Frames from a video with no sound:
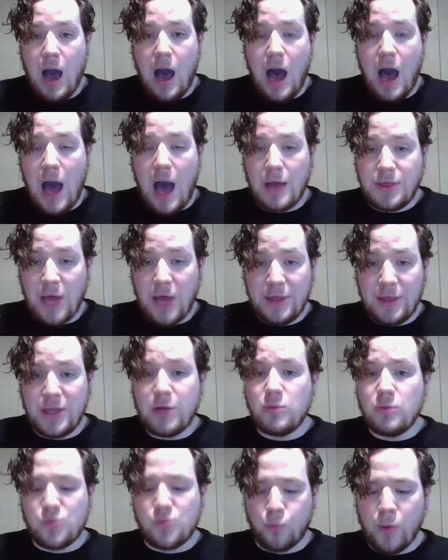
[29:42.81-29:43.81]
I think it
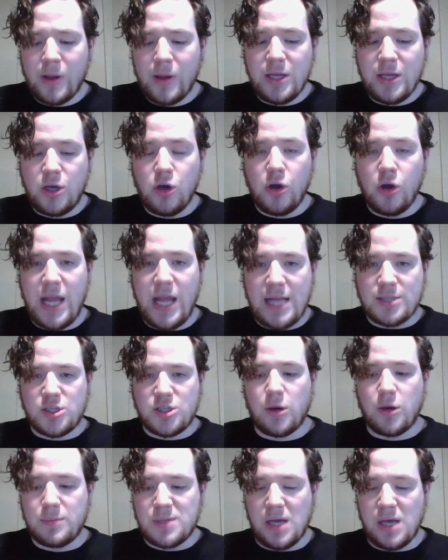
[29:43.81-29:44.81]
was really good in
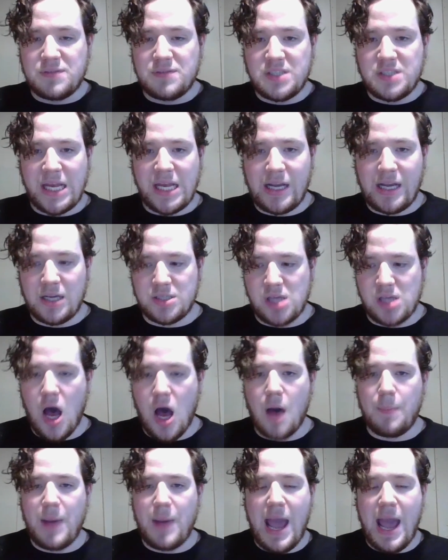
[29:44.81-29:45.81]
terms of setting us
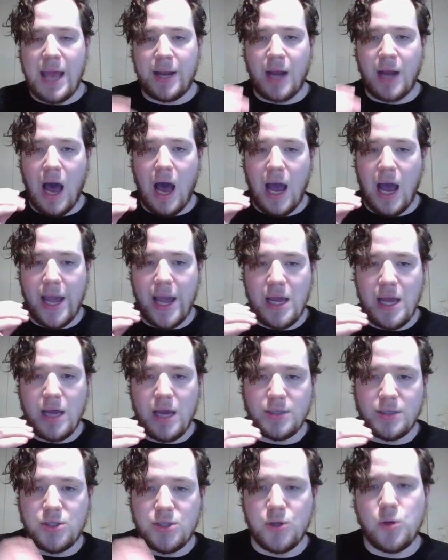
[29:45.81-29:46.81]
up, and I
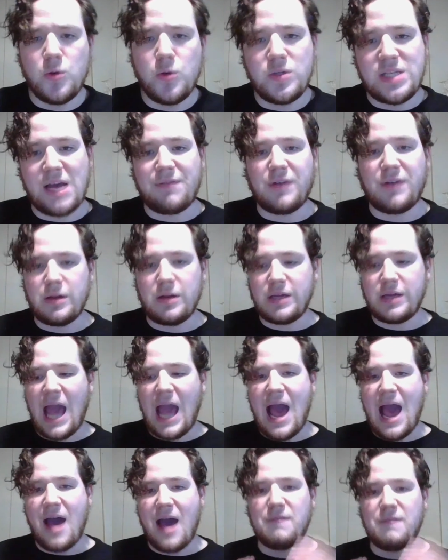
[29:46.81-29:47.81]
do definitely
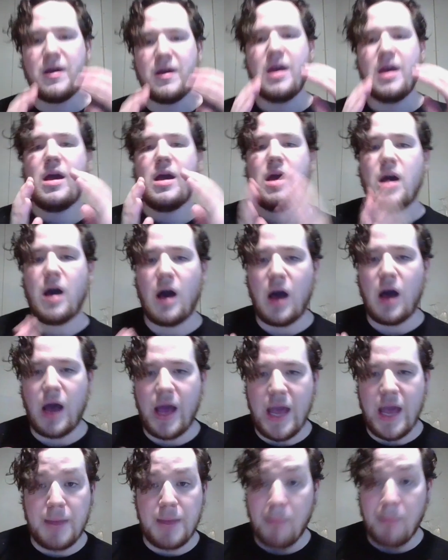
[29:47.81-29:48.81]
have,
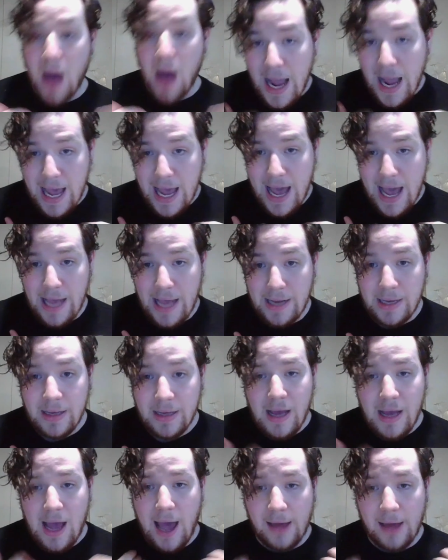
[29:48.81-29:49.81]
in my head,
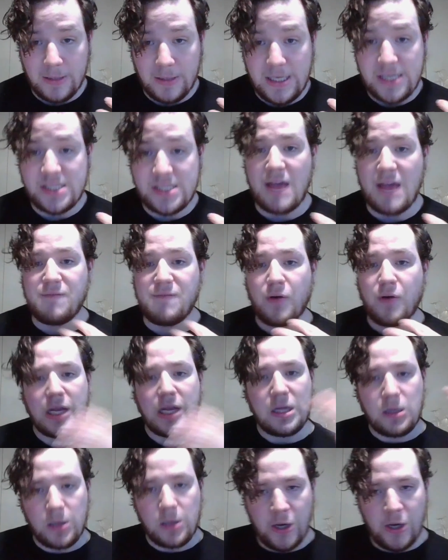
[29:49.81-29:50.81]
at least, a very
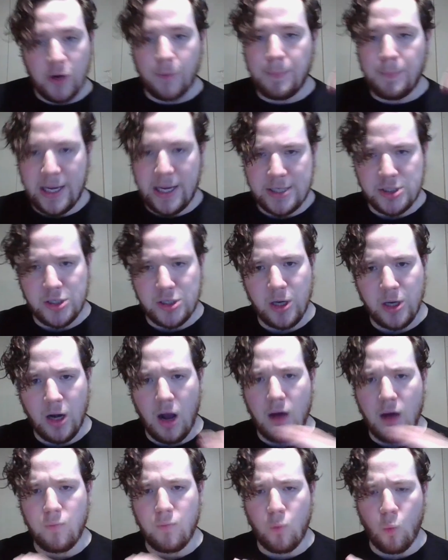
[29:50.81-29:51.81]
clear picture
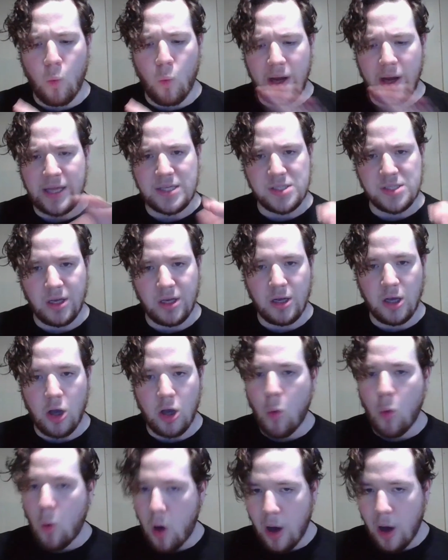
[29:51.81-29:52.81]
of what is going to
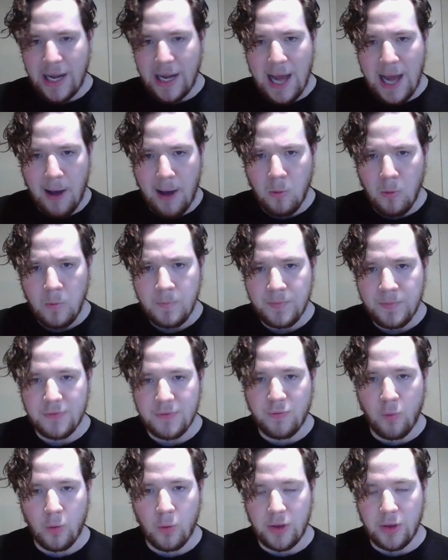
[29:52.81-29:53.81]
go on now
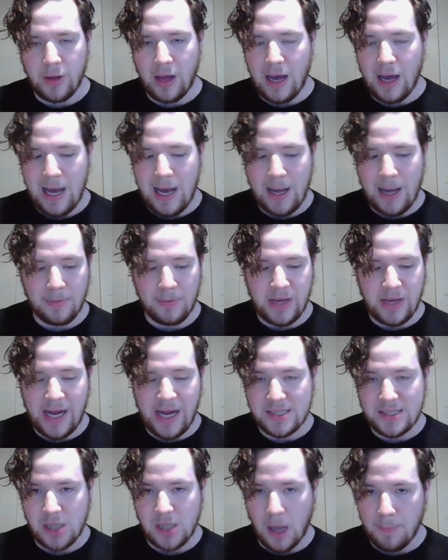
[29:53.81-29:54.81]
for the
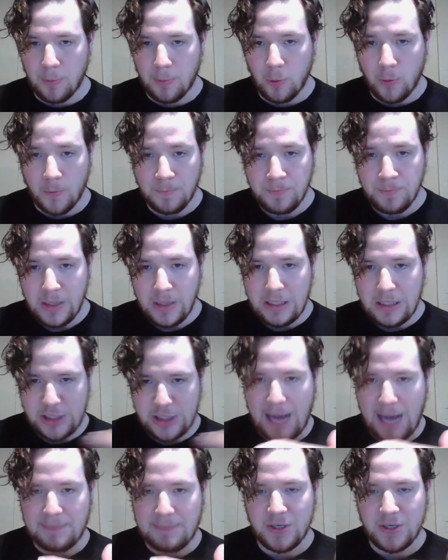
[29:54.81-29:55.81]
next couple
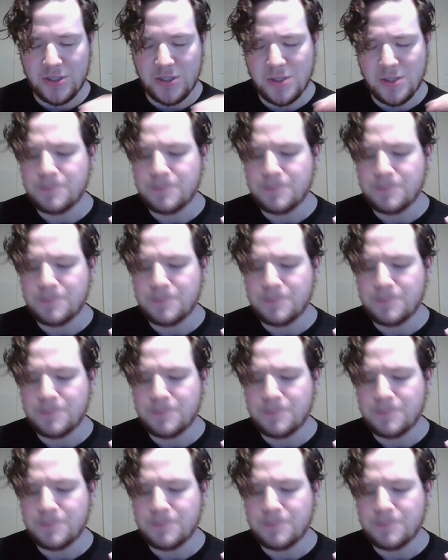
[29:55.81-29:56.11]
chapters.